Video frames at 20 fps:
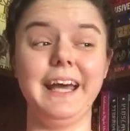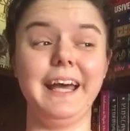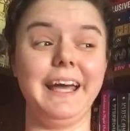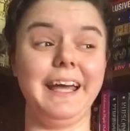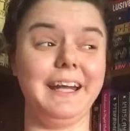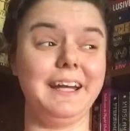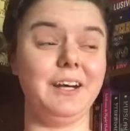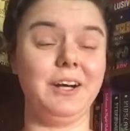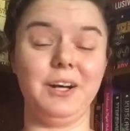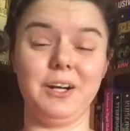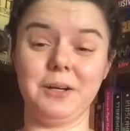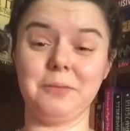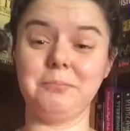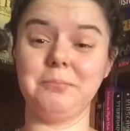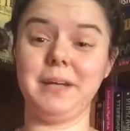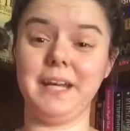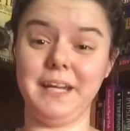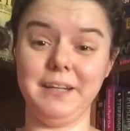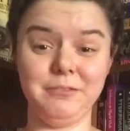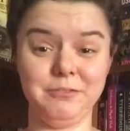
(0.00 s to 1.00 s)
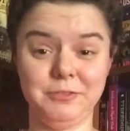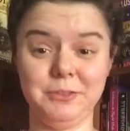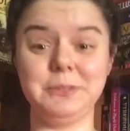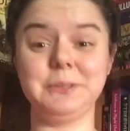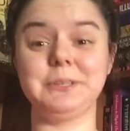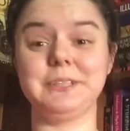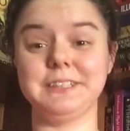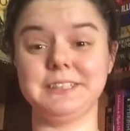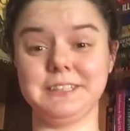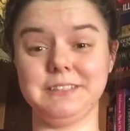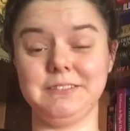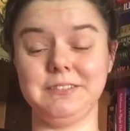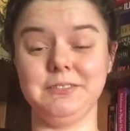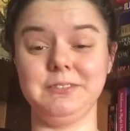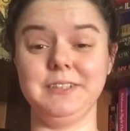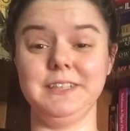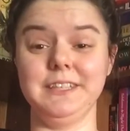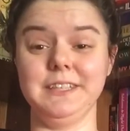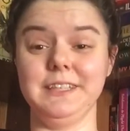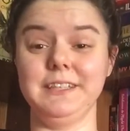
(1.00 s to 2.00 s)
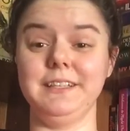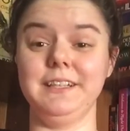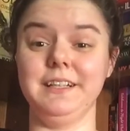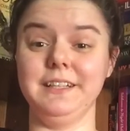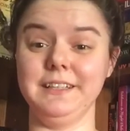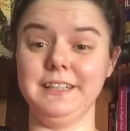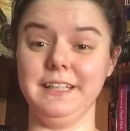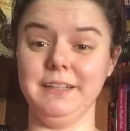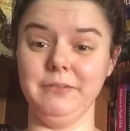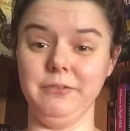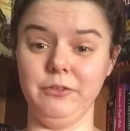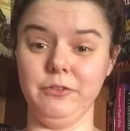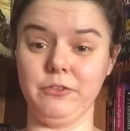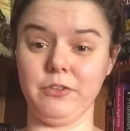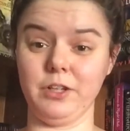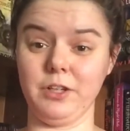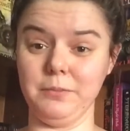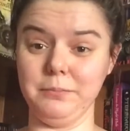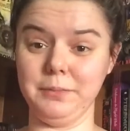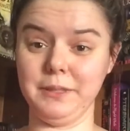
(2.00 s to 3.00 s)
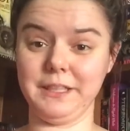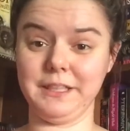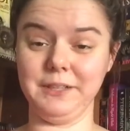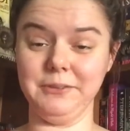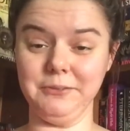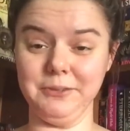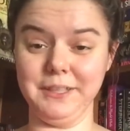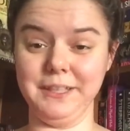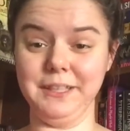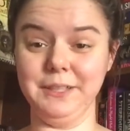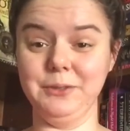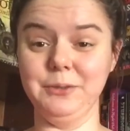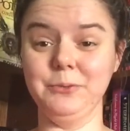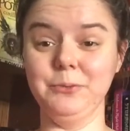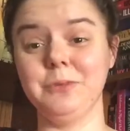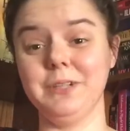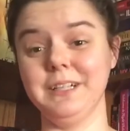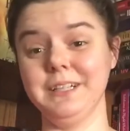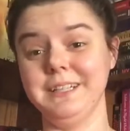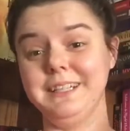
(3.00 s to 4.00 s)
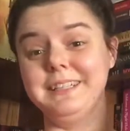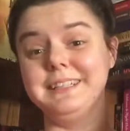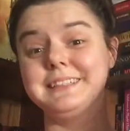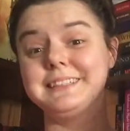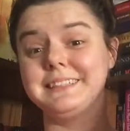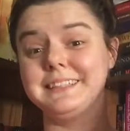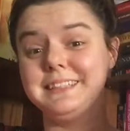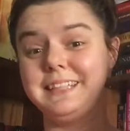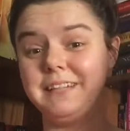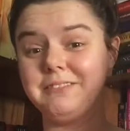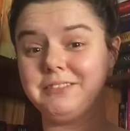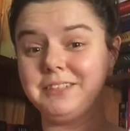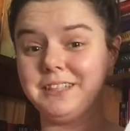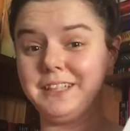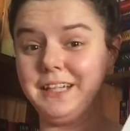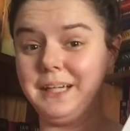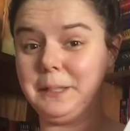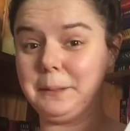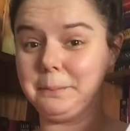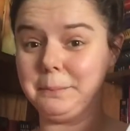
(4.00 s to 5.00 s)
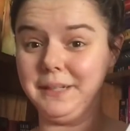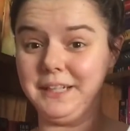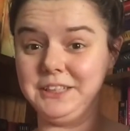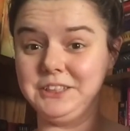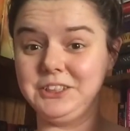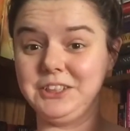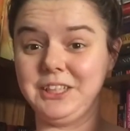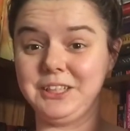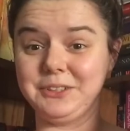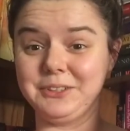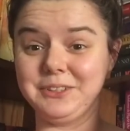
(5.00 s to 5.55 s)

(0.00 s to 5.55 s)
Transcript: And our main focus of the readathon that was our buddy read was Nevernight by Jay